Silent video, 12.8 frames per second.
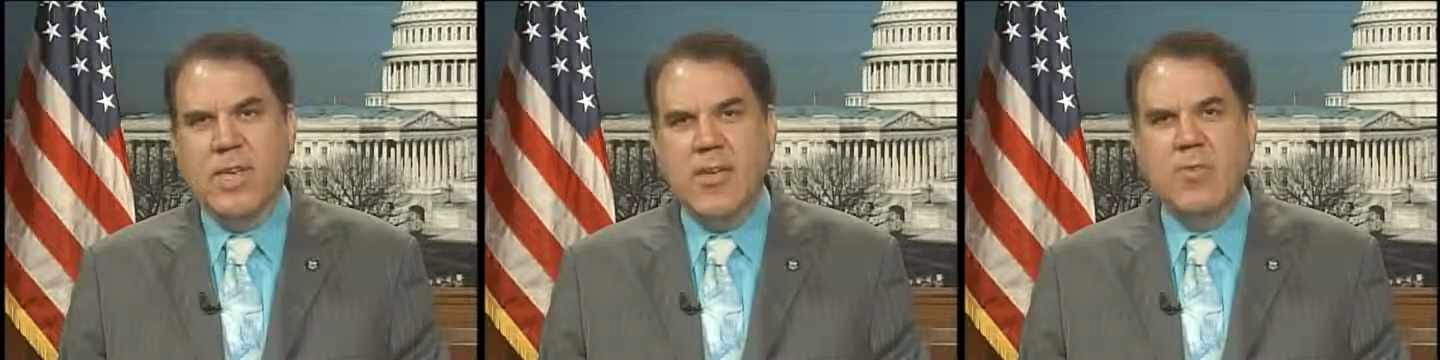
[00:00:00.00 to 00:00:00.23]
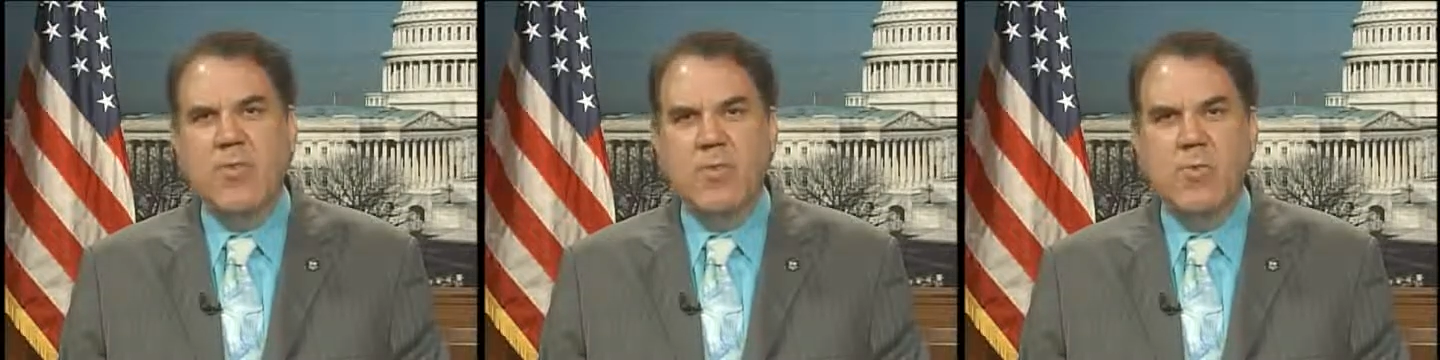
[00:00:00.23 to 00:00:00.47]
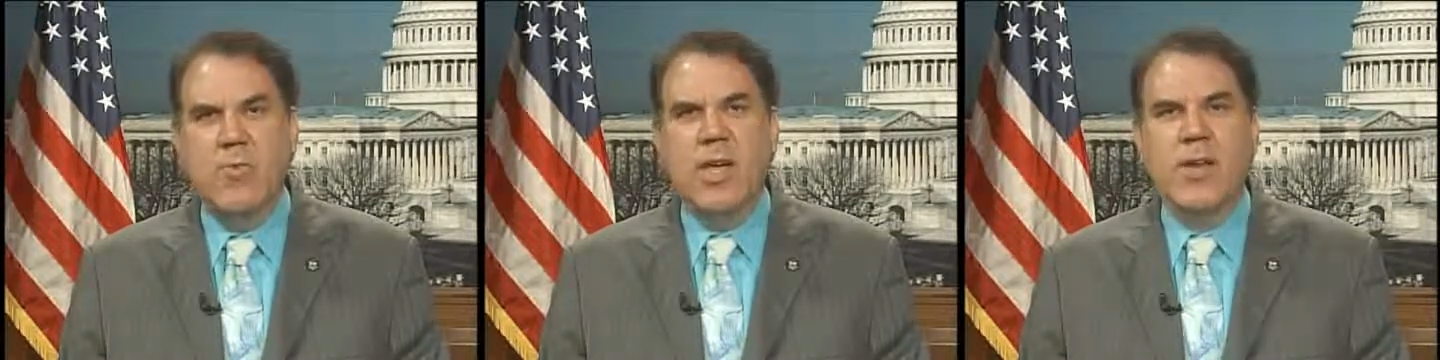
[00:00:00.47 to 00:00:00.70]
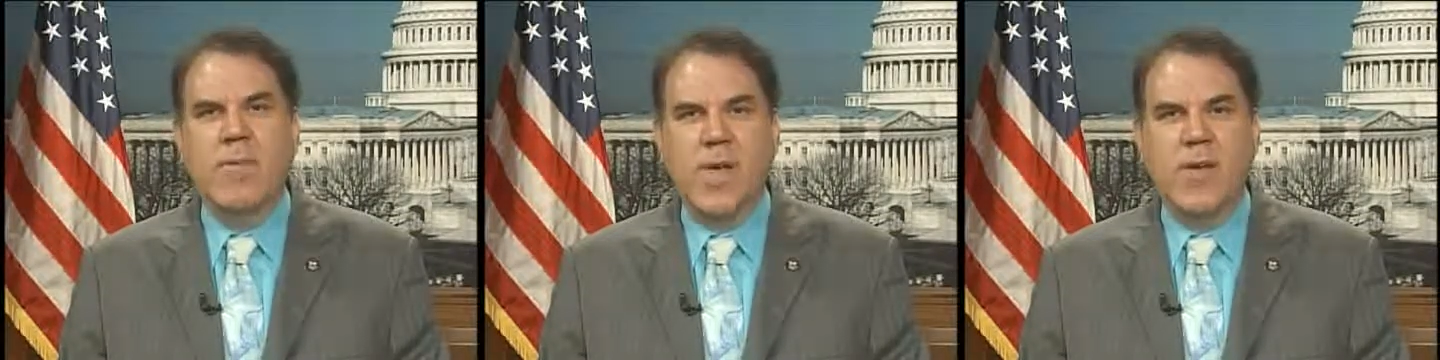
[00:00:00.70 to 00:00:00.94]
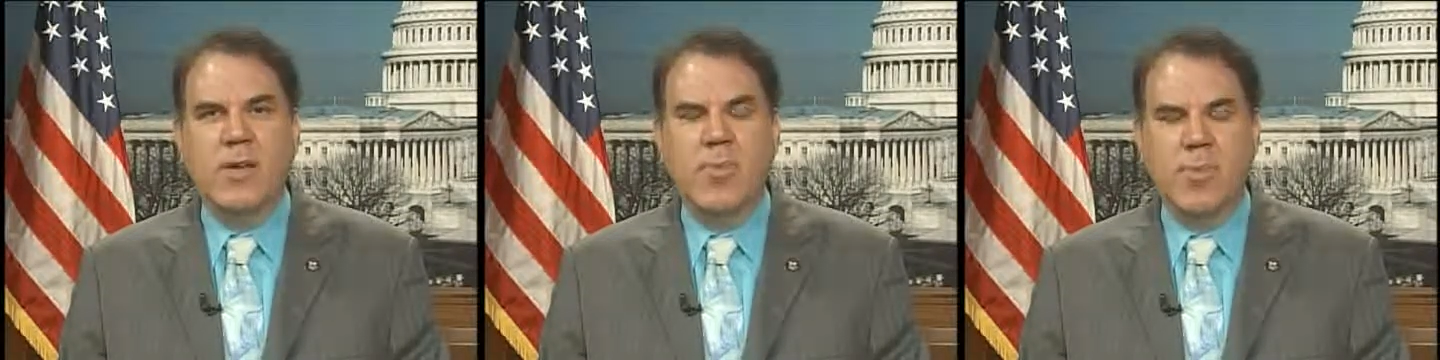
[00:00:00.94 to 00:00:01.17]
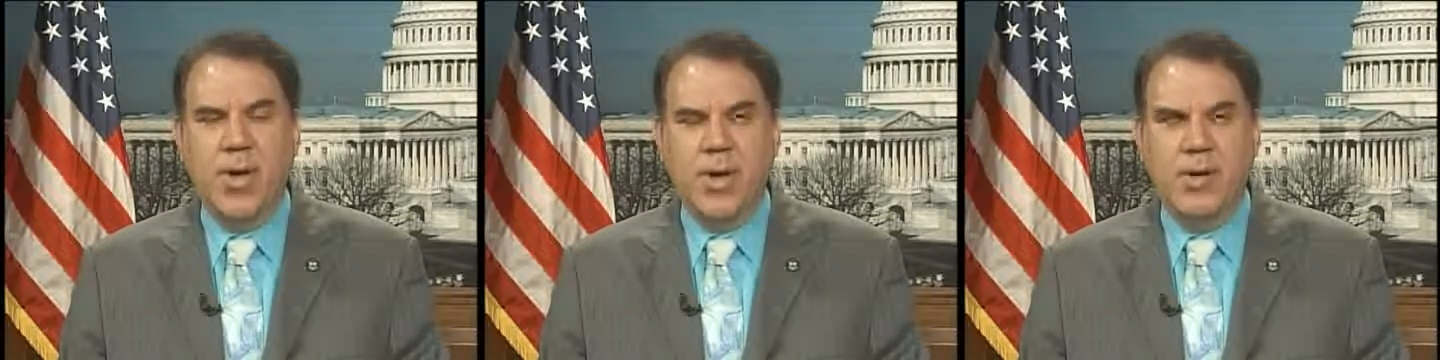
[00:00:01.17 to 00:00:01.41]
easiest way to make a
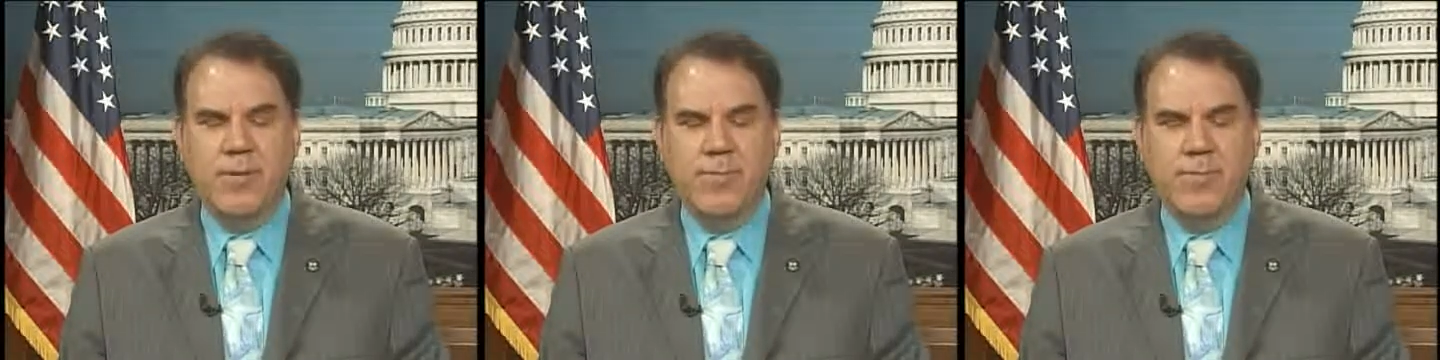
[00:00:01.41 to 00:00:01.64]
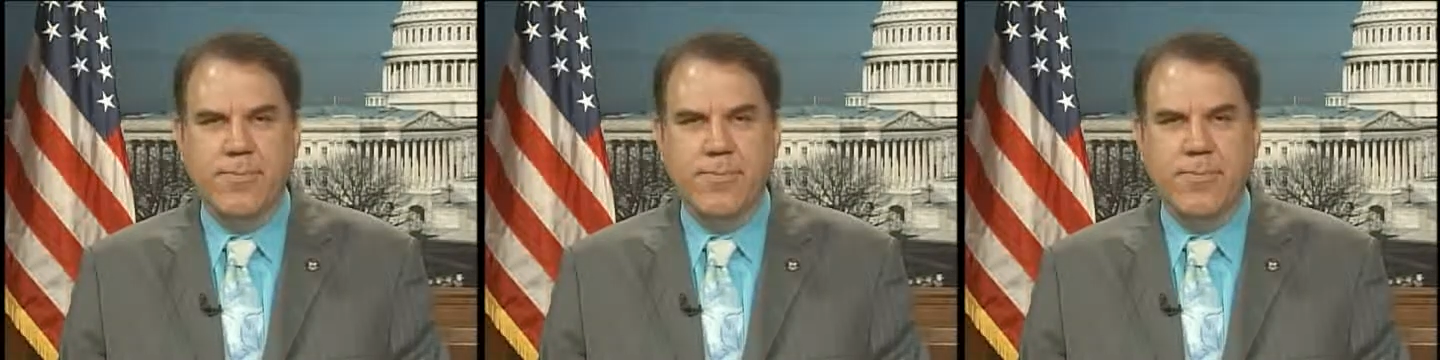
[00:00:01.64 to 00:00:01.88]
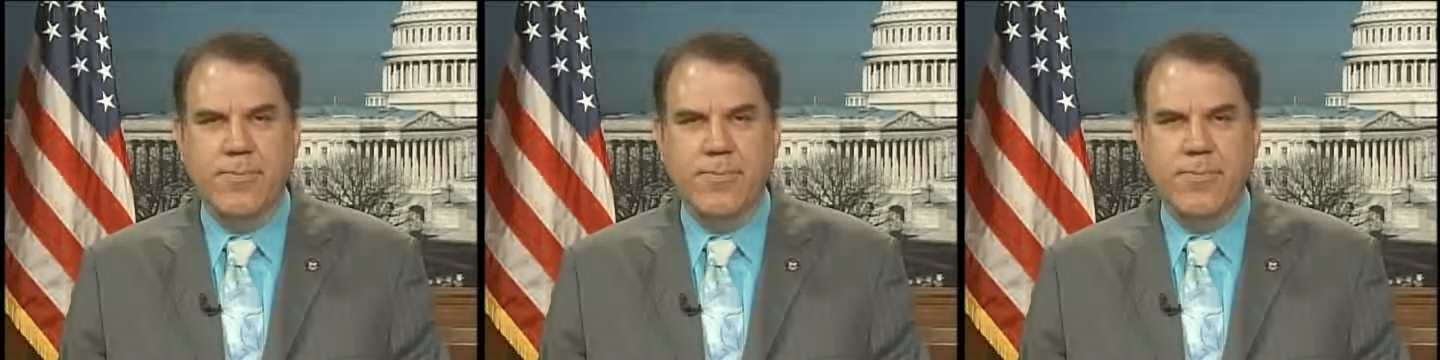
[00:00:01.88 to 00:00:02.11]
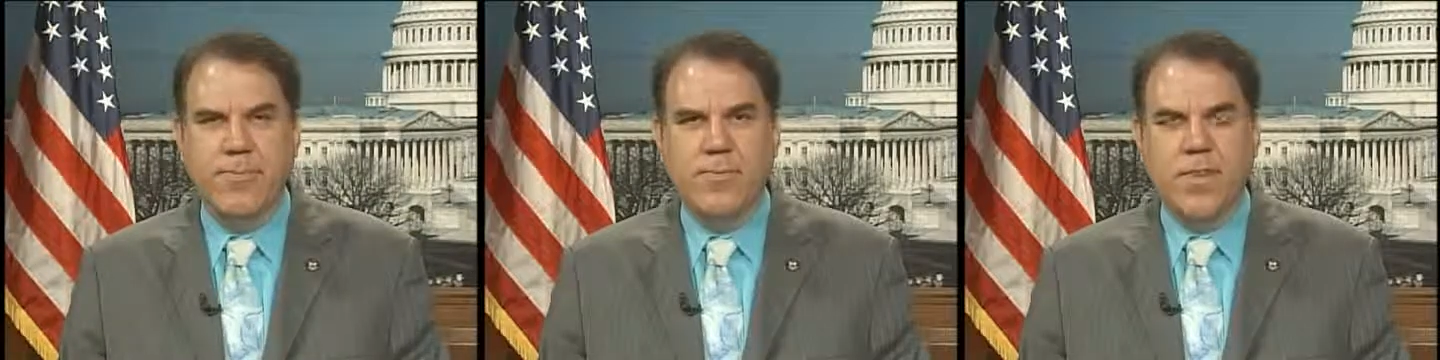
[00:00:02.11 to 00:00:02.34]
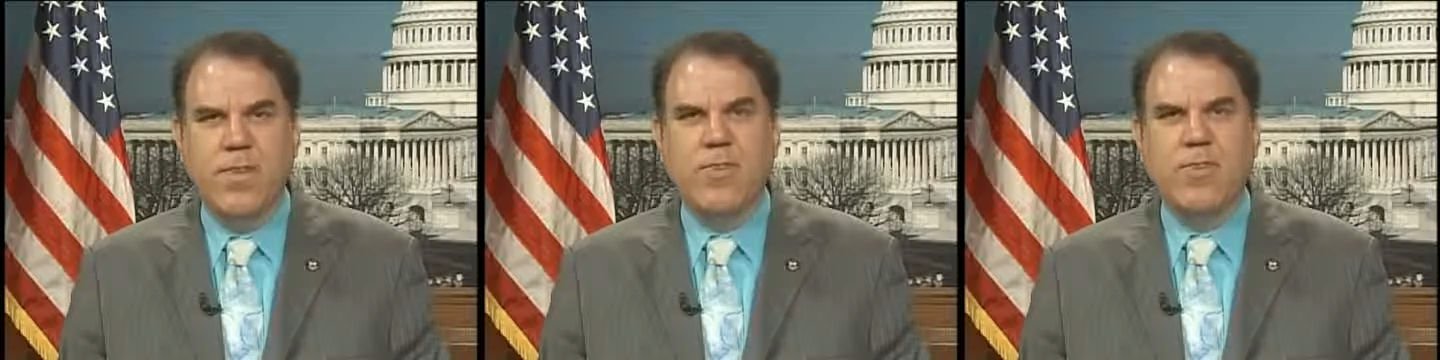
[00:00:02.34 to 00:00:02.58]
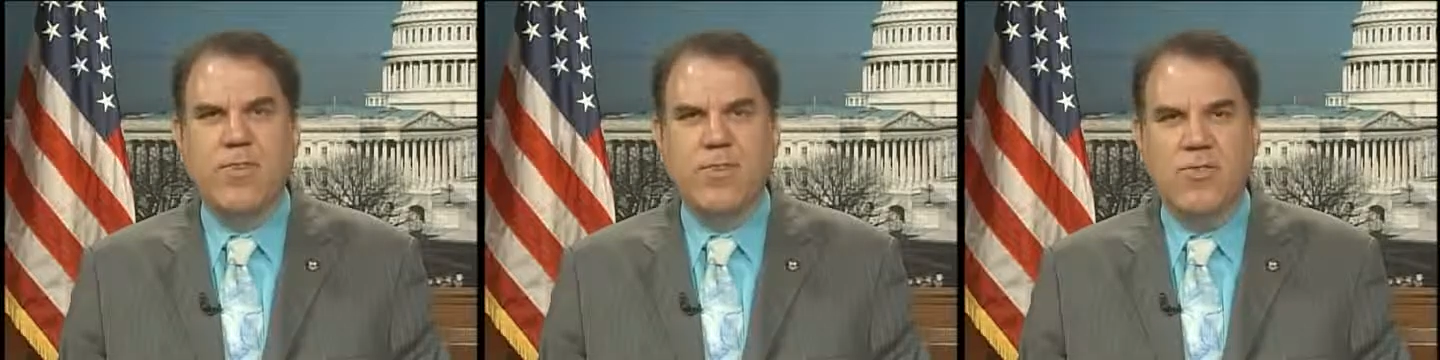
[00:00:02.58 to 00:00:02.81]
buck
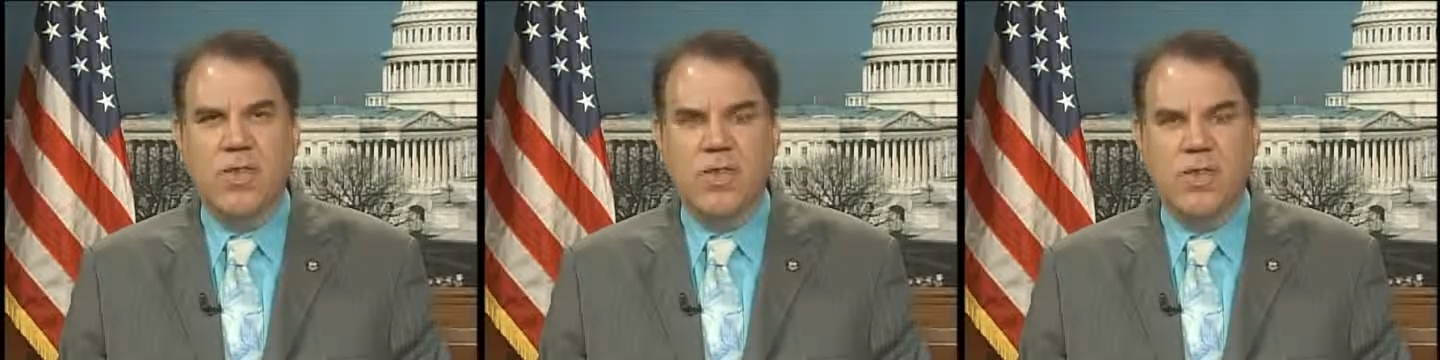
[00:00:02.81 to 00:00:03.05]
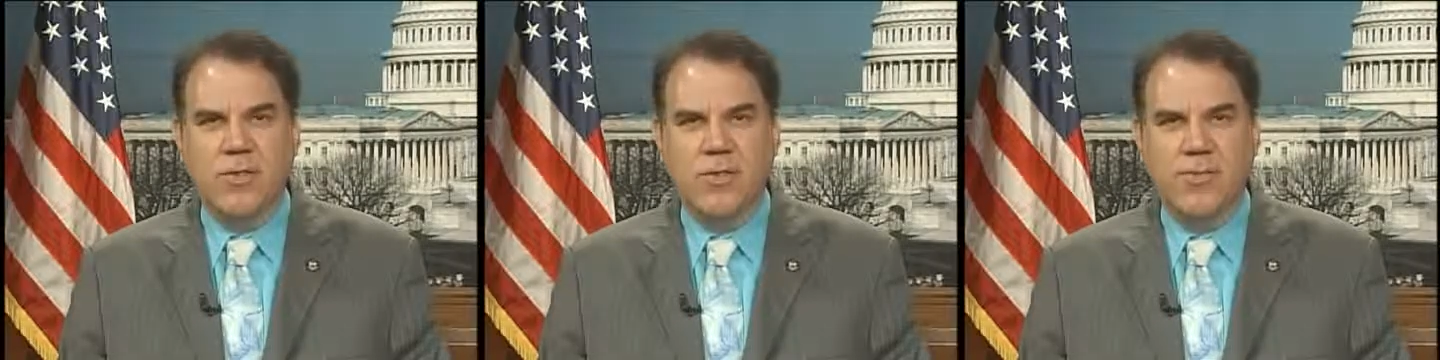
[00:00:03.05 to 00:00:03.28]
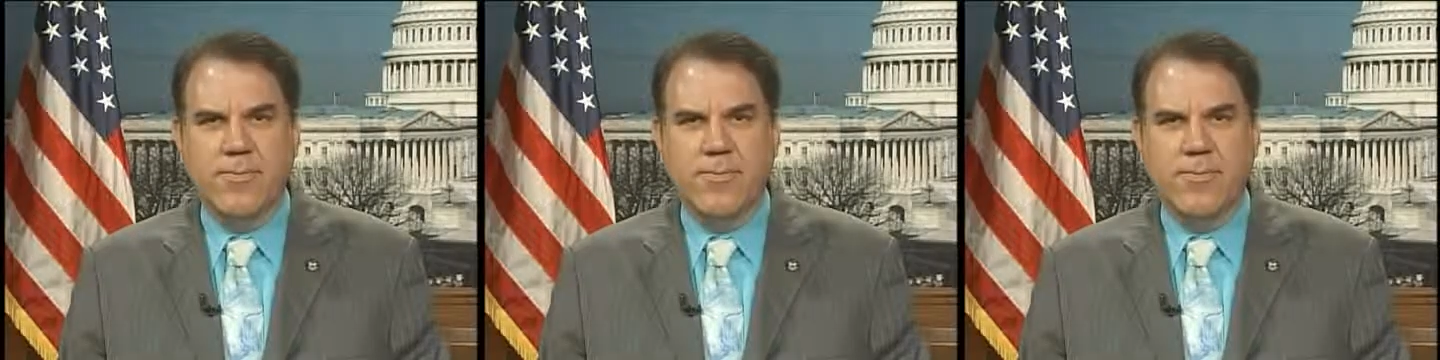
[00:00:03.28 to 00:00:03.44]
is to steal it.